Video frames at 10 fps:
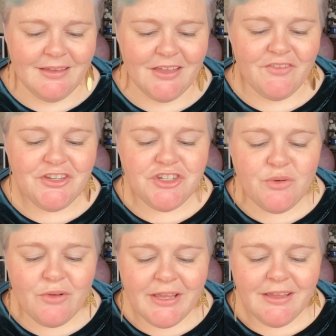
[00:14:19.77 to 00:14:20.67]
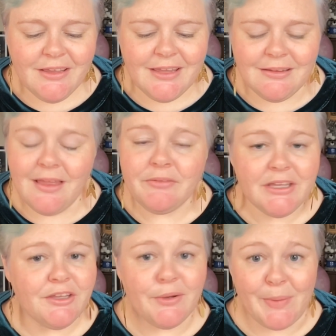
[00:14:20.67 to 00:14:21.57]
If enjoying and
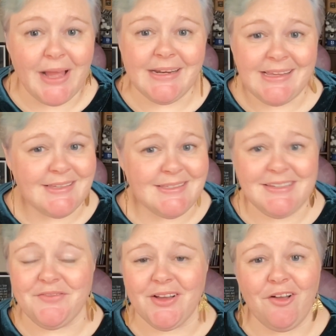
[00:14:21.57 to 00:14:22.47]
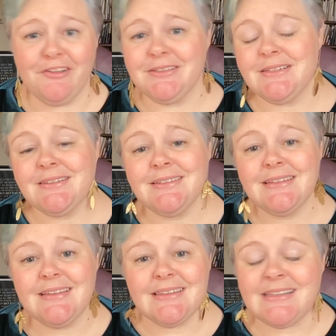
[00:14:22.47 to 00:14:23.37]
loving your body is difficult,
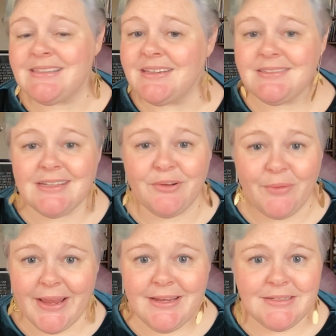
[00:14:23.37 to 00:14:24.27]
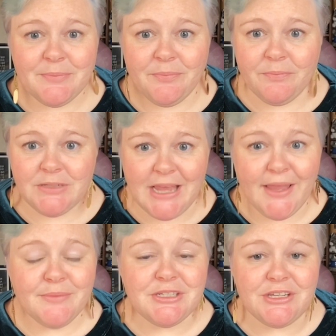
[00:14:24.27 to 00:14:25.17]
this is a great
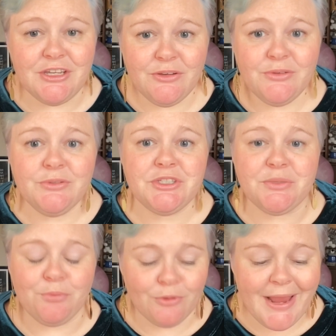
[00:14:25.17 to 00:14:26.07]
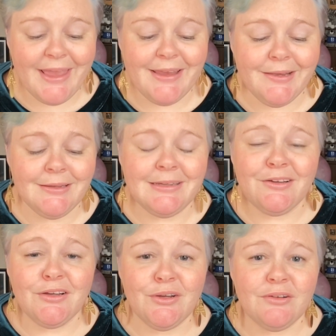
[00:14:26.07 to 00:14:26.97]
time to use to pray
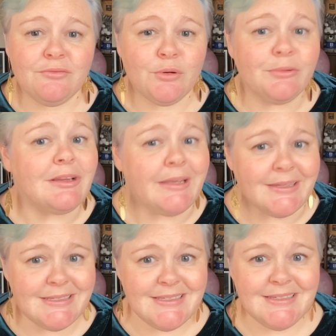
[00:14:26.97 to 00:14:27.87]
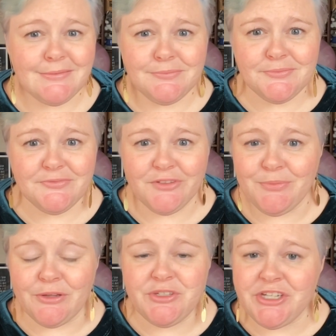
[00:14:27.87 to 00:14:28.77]
for release
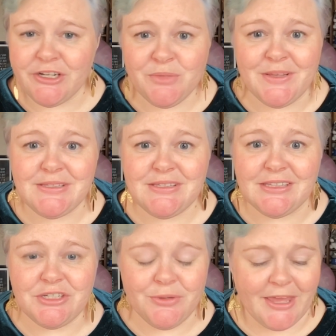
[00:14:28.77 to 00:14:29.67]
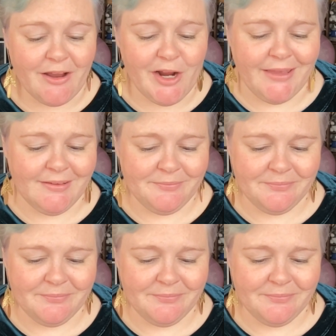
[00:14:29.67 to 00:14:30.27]
from those judgments that you carry.